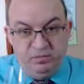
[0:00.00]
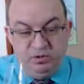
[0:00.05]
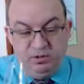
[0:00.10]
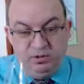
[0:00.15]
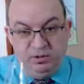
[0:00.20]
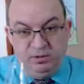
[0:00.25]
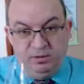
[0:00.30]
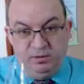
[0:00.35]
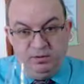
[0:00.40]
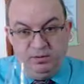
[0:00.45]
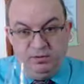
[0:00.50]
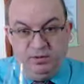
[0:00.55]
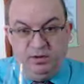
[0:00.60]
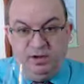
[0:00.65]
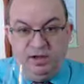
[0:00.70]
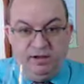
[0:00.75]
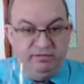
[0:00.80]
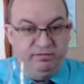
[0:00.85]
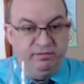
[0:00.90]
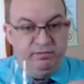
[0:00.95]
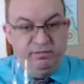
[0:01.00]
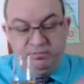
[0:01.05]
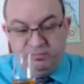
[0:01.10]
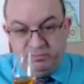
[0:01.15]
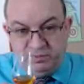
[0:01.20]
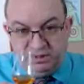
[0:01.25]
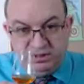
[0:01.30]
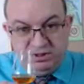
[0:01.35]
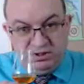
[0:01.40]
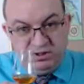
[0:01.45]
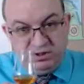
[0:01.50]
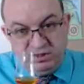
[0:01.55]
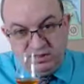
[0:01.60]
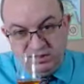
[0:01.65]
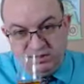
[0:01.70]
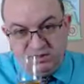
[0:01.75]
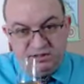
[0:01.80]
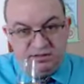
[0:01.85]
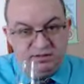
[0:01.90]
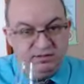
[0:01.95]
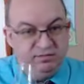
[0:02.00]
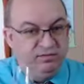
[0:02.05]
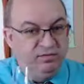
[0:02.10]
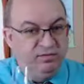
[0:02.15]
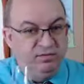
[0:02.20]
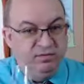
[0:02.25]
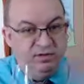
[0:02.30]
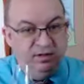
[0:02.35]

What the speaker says: You know, they have peaches.